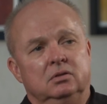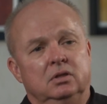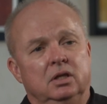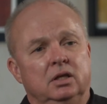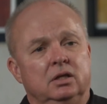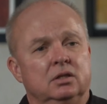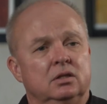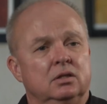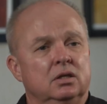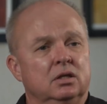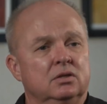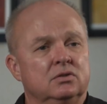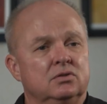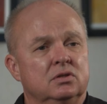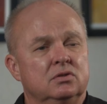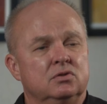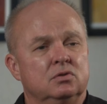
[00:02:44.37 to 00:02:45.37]
think of
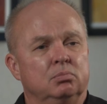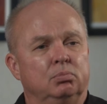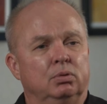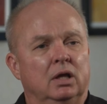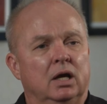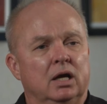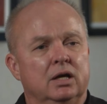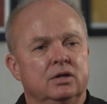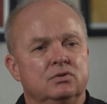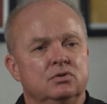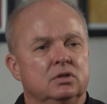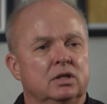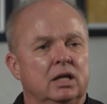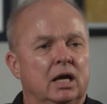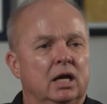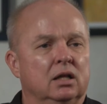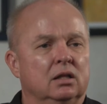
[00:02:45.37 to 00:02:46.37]
things as supplies or
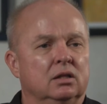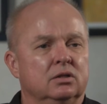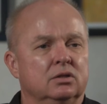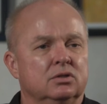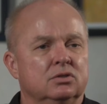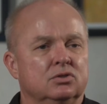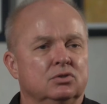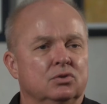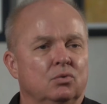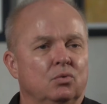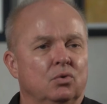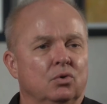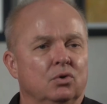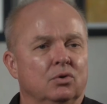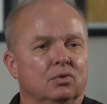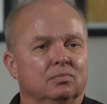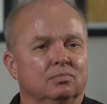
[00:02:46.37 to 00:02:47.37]
dollars
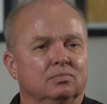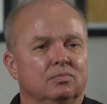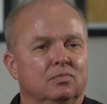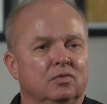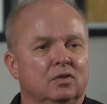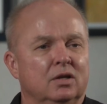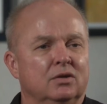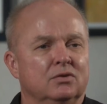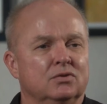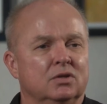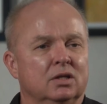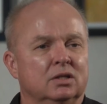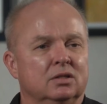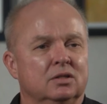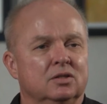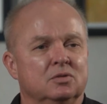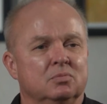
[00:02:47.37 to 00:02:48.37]
or things
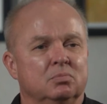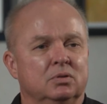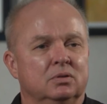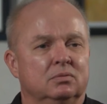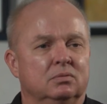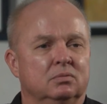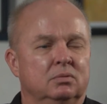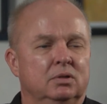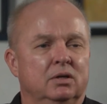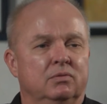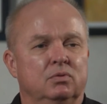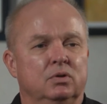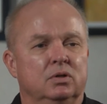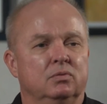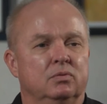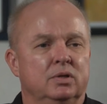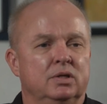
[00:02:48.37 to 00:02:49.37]
like this, but we have
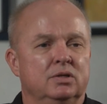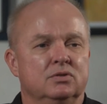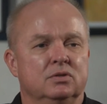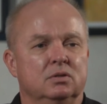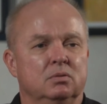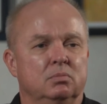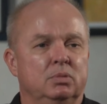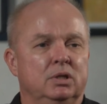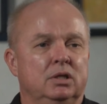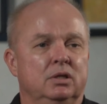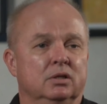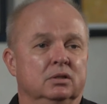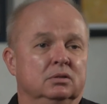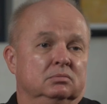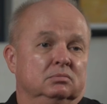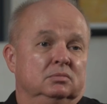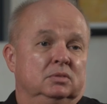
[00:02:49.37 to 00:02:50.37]
one reason to be
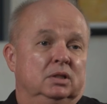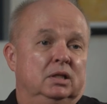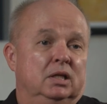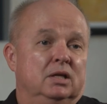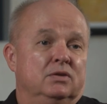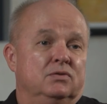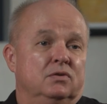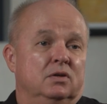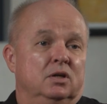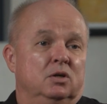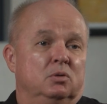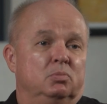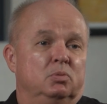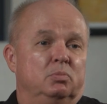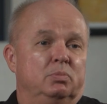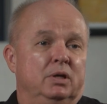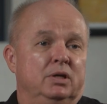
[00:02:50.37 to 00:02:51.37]
here, and that's to
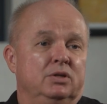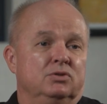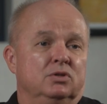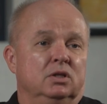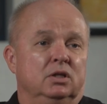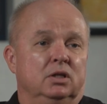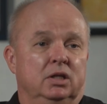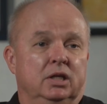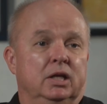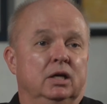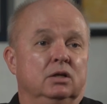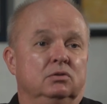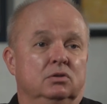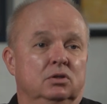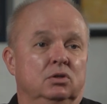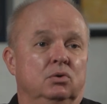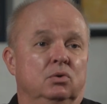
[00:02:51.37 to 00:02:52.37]
help a patient get
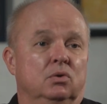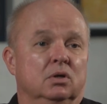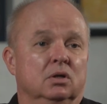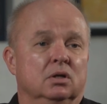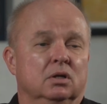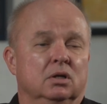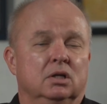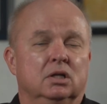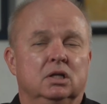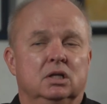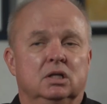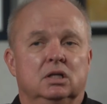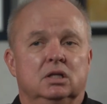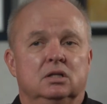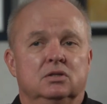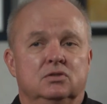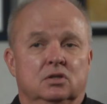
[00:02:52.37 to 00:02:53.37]
out the door
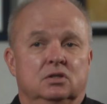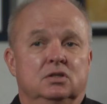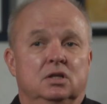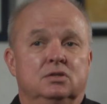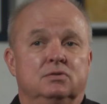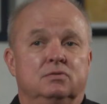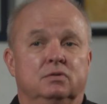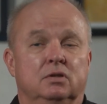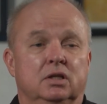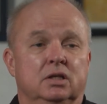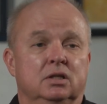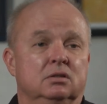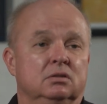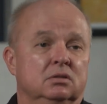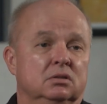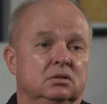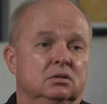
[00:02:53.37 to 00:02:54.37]

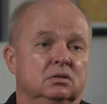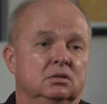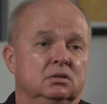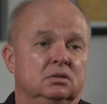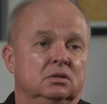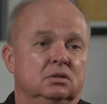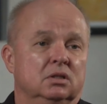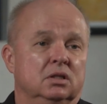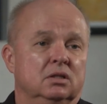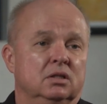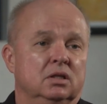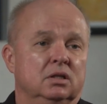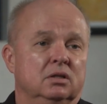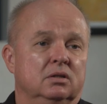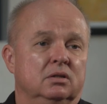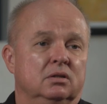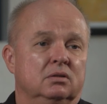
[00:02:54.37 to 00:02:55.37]
successfully. And I
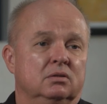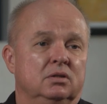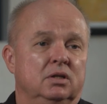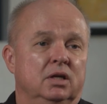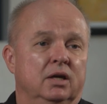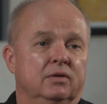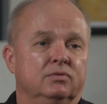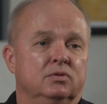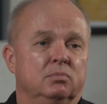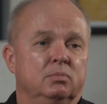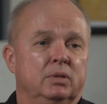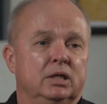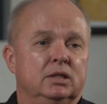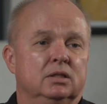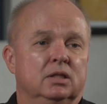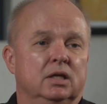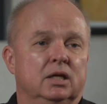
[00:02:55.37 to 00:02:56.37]
think you have to
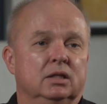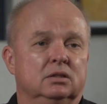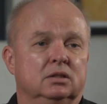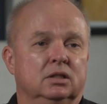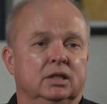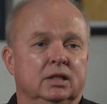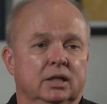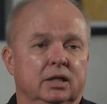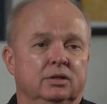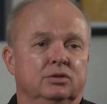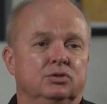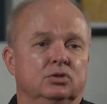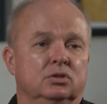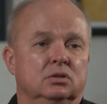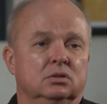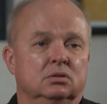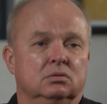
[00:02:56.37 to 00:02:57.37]
make that
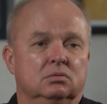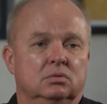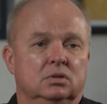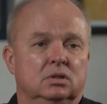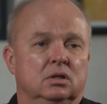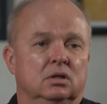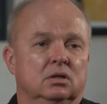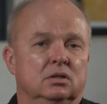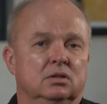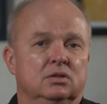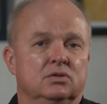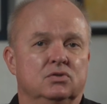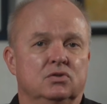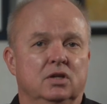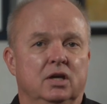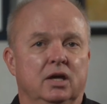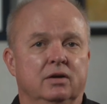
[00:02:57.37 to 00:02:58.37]
connection with all the
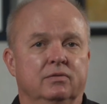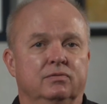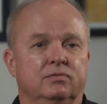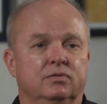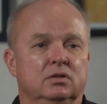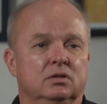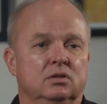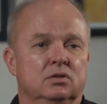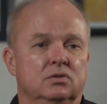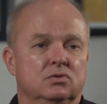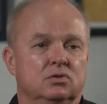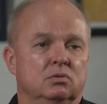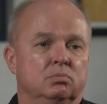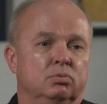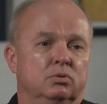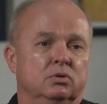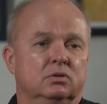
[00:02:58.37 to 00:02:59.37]
staff and the
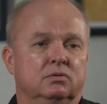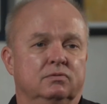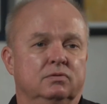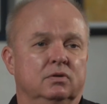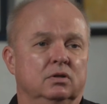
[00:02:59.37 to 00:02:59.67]
support